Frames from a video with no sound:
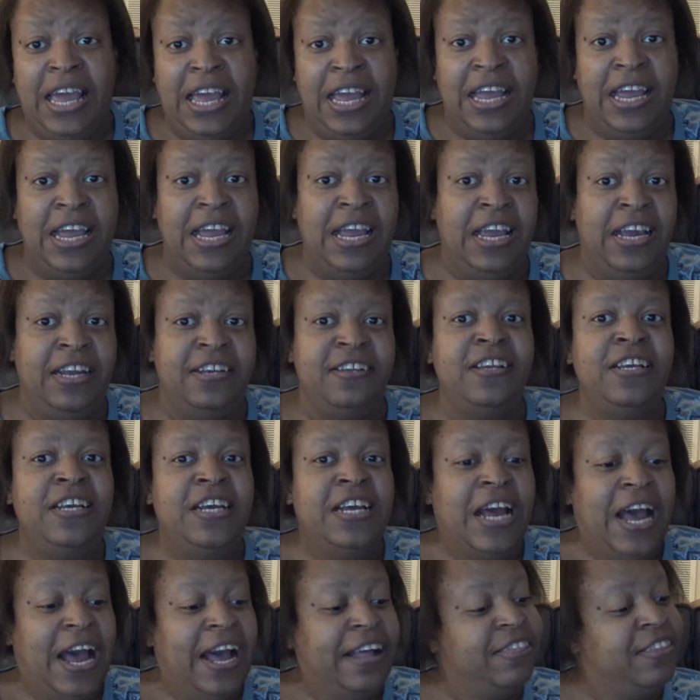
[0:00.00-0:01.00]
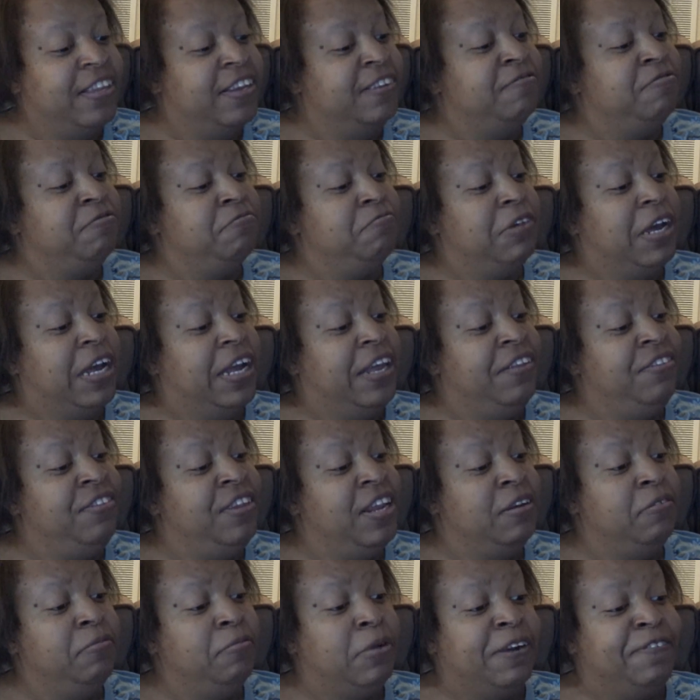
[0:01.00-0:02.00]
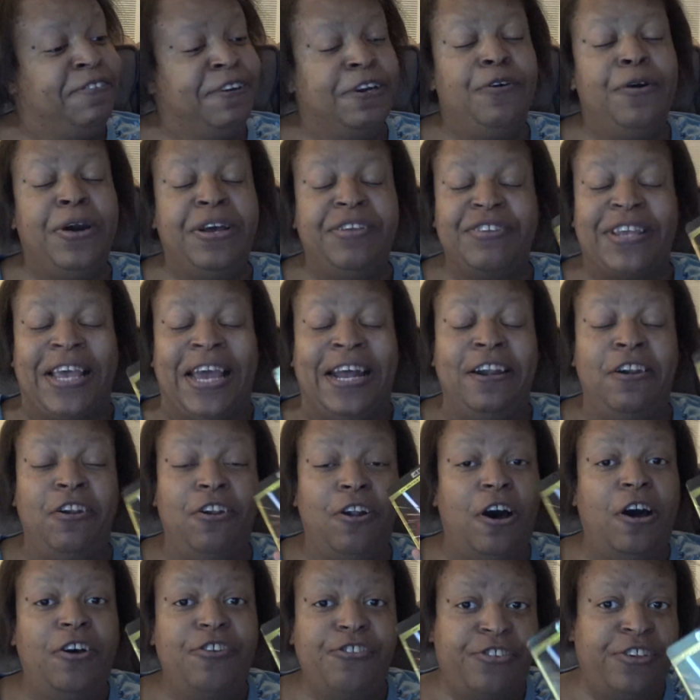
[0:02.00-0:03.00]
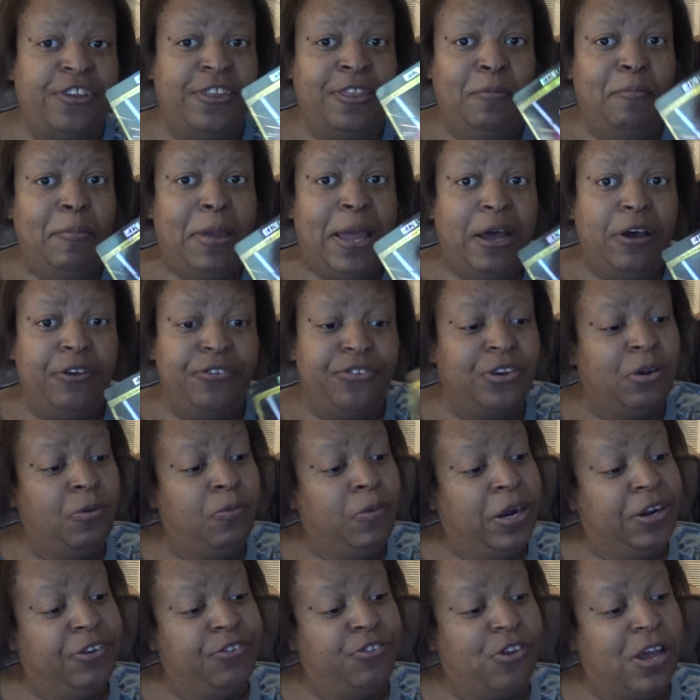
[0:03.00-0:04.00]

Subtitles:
and I think my request got lost in the mail somewhere,